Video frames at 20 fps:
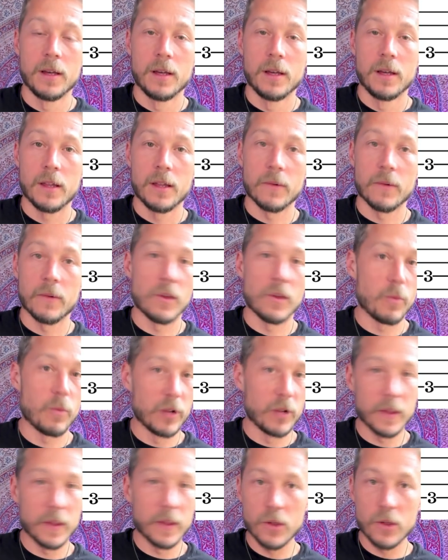So we're just
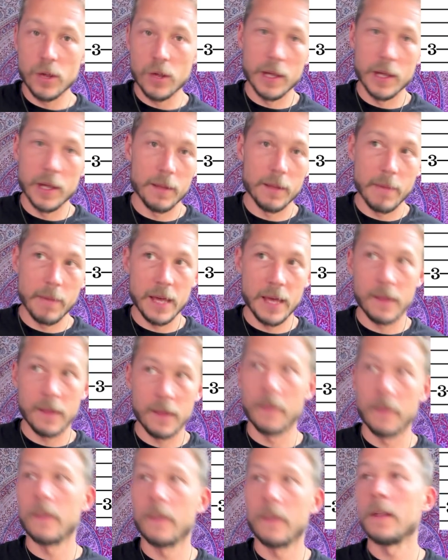putting the G in the bass
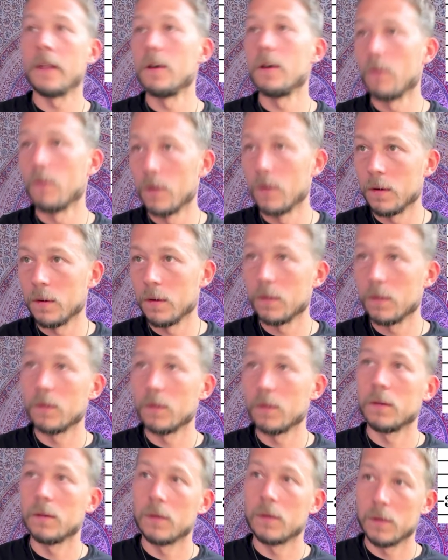of the C chord,
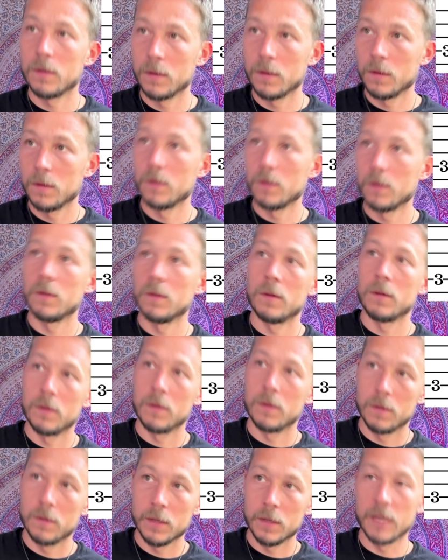
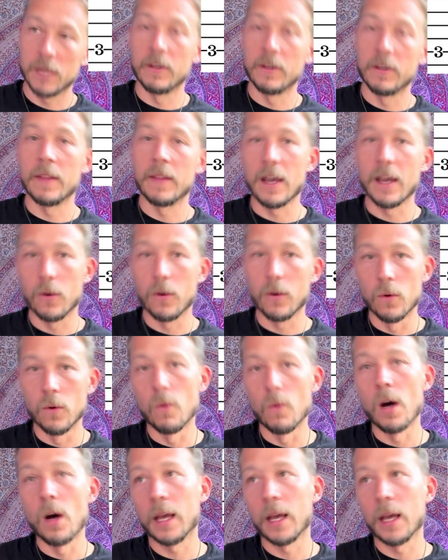giving it that cool
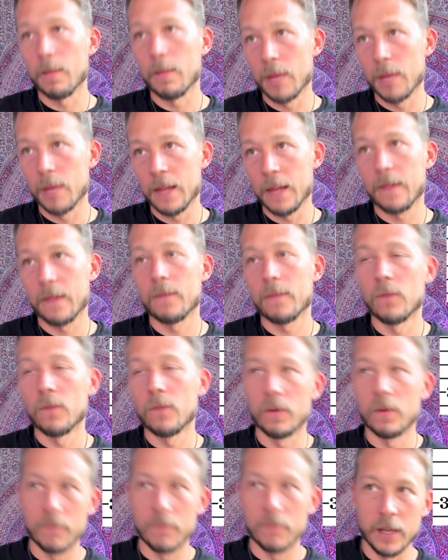walking bass,
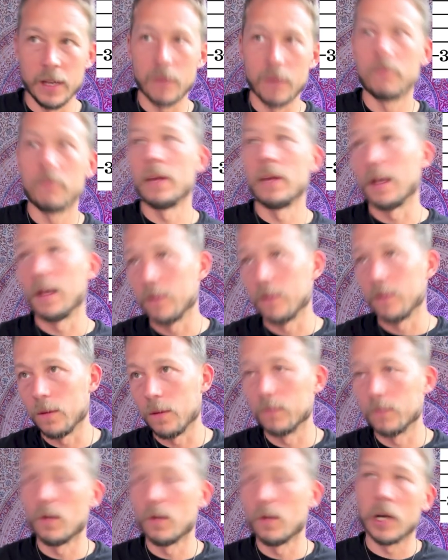or, you know, yeah, little
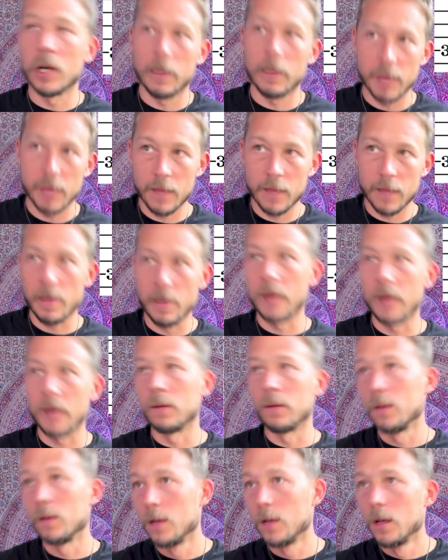walking bass pattern.
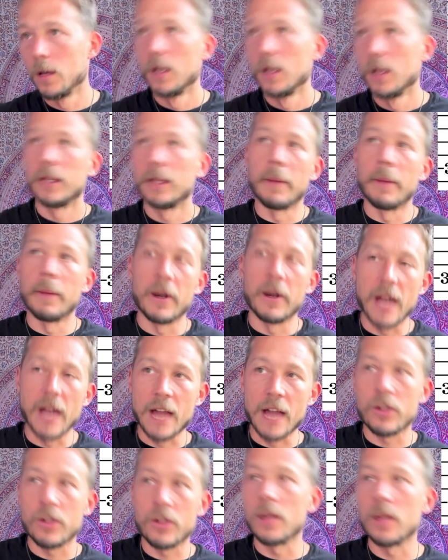The
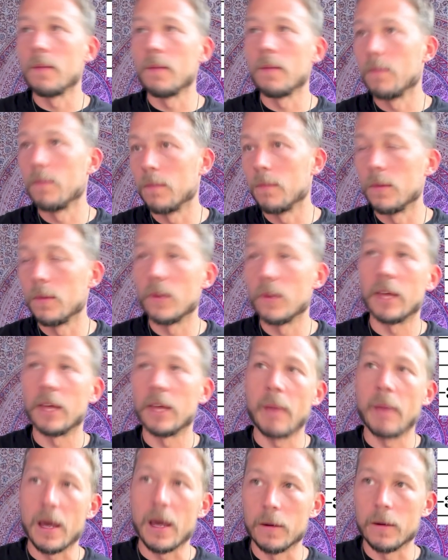mariachi music
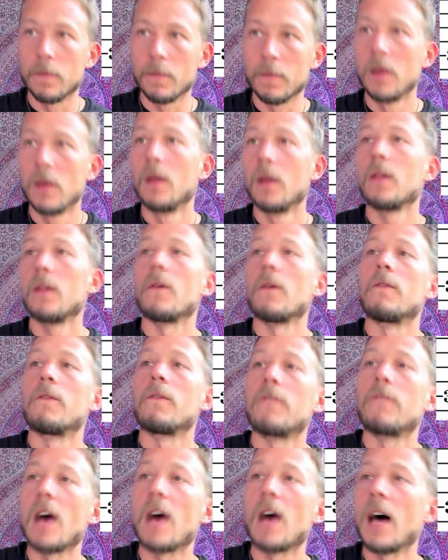pattern. So
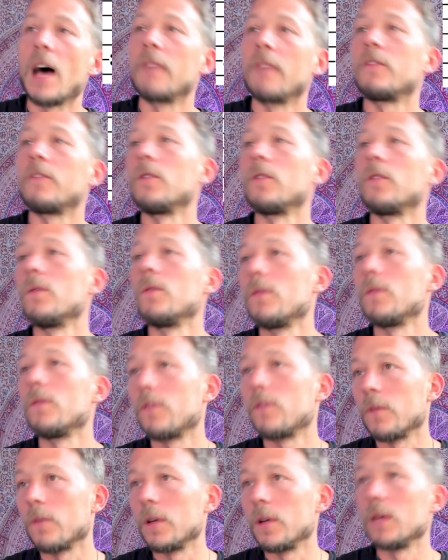
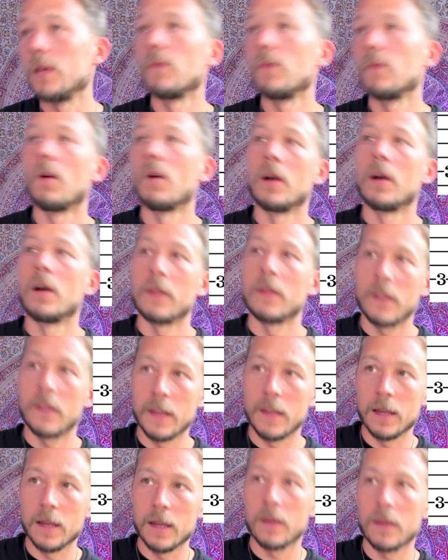
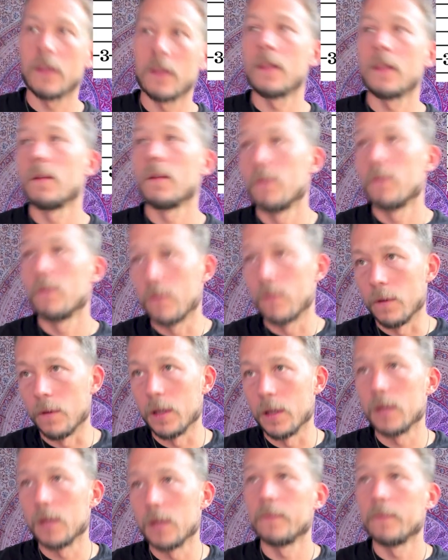5-2-3-1-6-3.